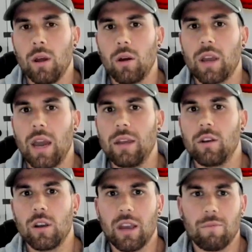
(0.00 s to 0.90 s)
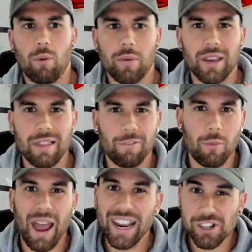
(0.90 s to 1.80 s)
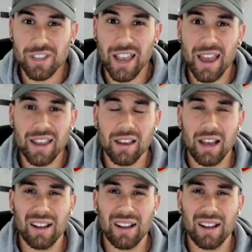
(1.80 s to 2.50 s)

Okay, you can probably get that from HTag.